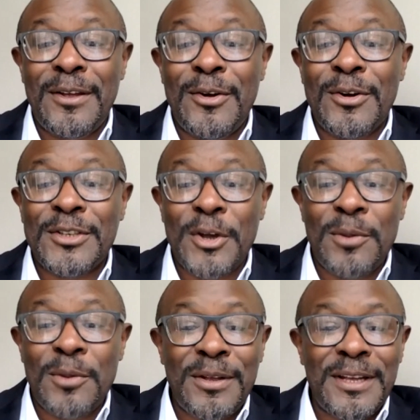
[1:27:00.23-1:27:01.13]

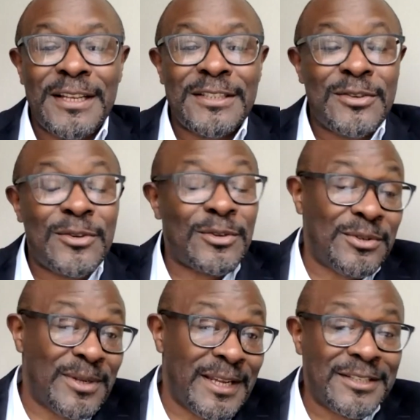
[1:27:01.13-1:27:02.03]
October, and it's not
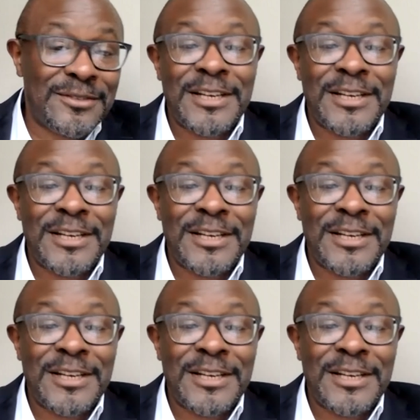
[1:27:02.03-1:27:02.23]
too late to